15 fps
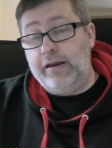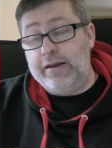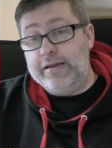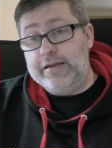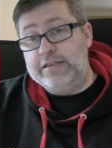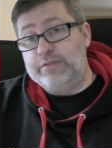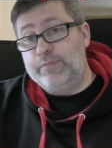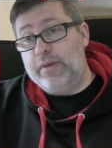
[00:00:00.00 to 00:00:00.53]

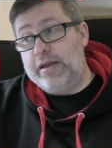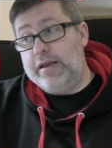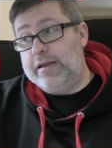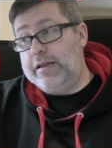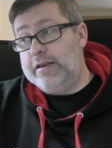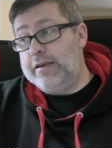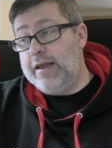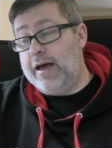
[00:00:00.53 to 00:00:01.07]
leads
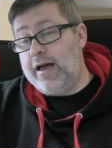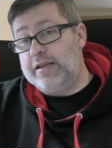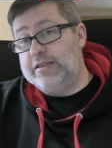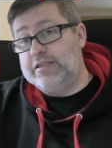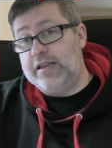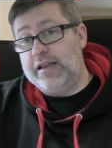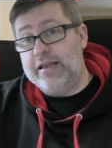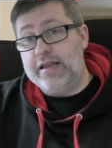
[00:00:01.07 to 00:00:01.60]
me
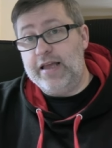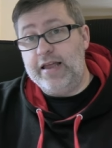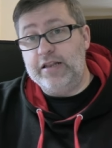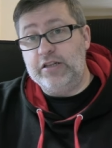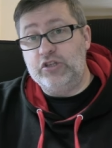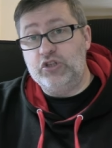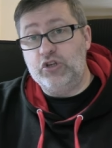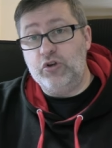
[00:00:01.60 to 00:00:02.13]
nicely
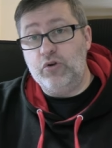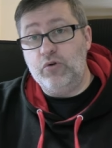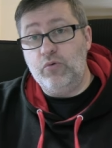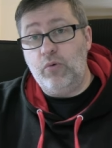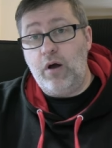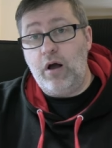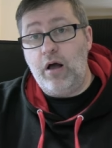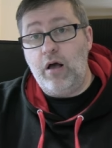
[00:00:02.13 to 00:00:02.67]

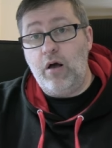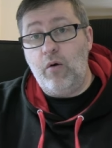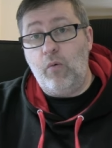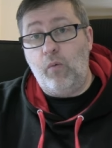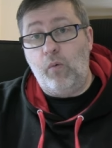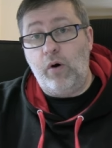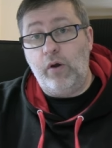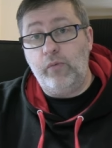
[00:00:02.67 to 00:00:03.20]
into uh,
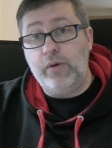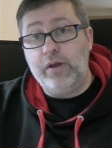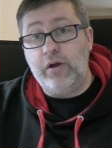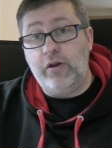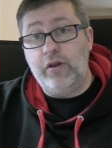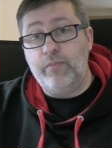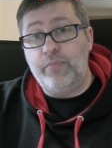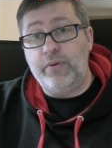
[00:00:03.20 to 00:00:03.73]
what are we
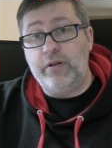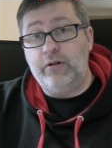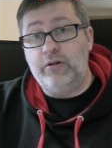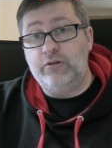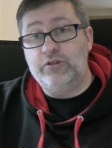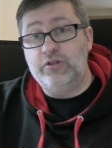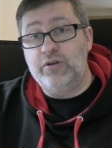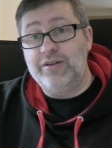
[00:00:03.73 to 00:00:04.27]
going to
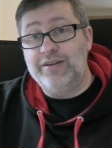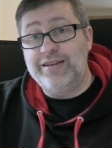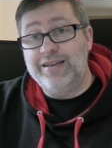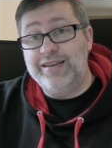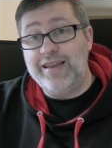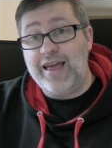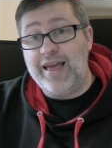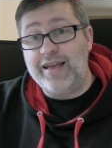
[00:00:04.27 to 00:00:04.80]
build
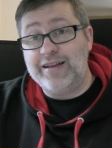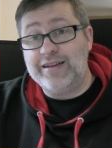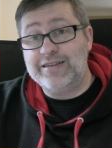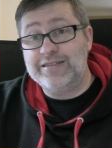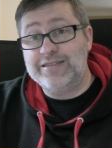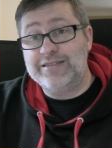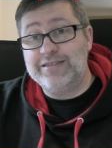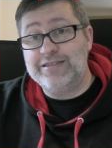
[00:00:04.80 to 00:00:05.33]

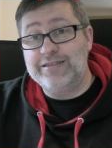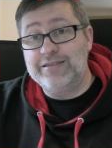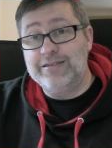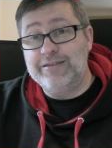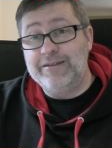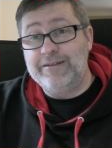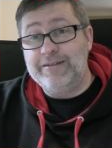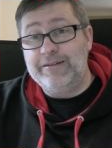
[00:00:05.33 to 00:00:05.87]
next?
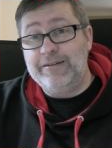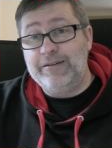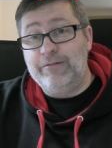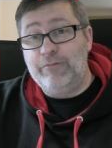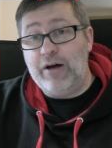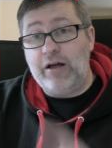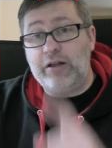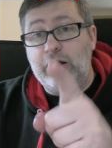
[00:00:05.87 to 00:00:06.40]

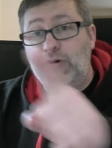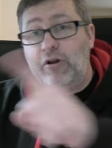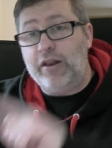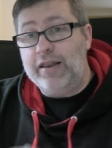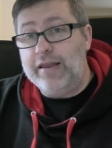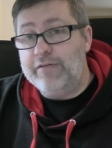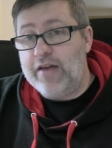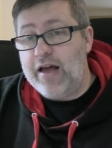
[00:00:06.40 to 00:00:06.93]
Well, I'm going to
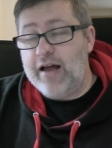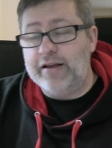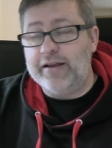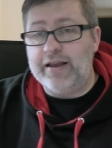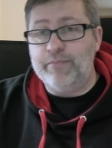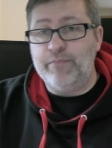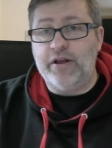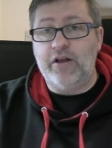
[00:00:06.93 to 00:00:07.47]
leave you
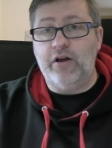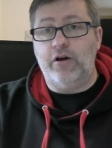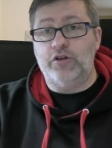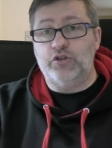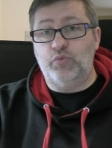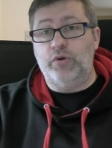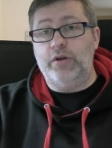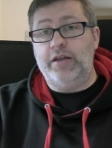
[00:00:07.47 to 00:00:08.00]
hanging
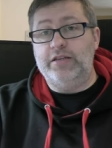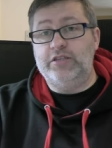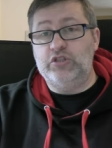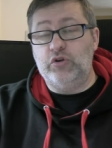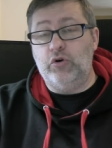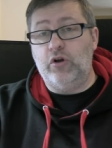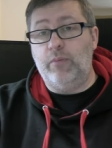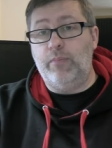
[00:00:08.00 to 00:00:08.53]
because we need to
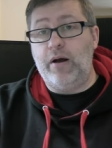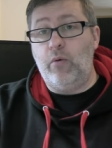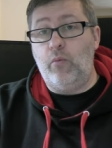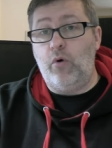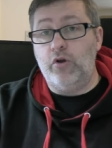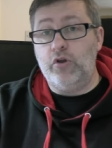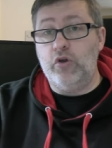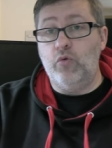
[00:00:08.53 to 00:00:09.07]
talk about
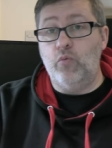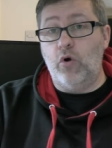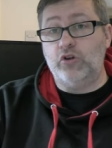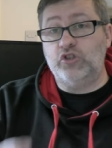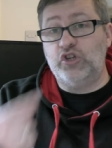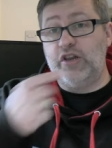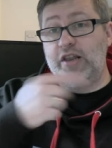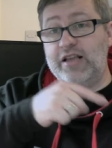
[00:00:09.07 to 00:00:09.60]
what you
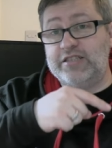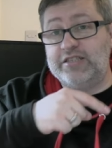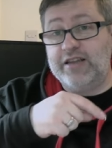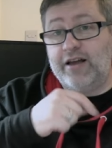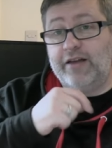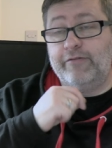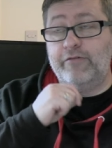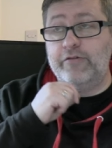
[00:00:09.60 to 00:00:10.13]
watched last
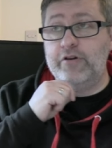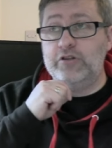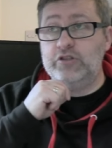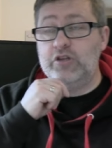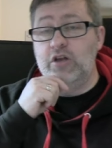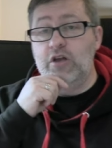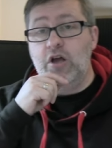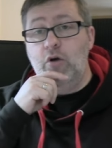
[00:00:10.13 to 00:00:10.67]
night
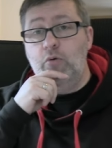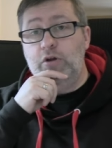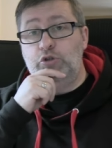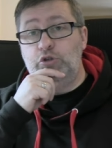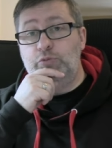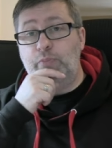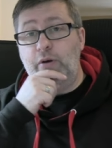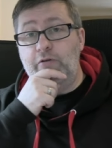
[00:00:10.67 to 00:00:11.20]
first, which
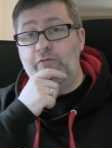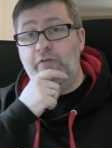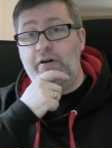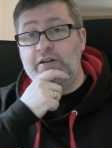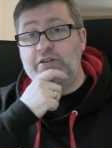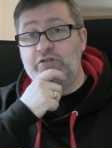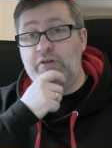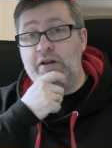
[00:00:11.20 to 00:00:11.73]
was
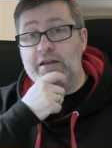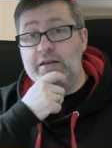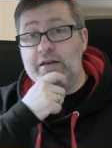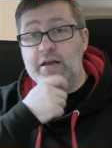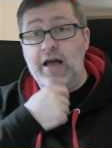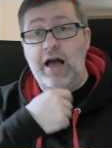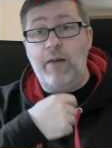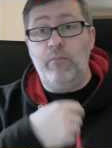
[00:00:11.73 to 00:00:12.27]
Beaufighter 8.
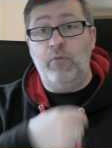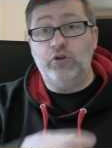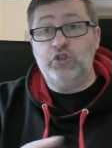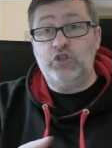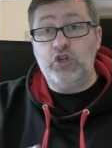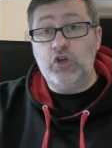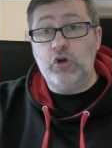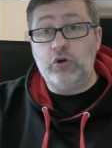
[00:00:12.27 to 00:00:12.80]
And
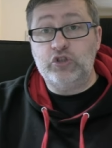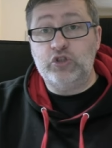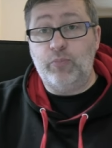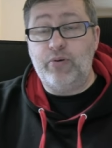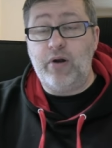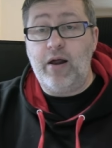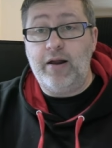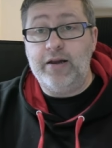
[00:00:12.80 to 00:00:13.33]
much to your
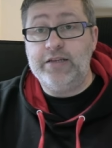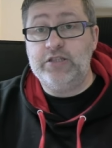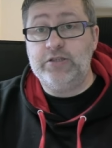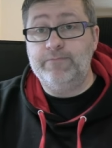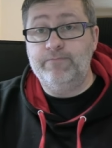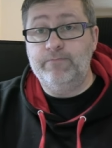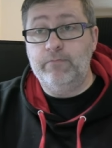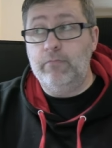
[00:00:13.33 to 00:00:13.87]
surprise,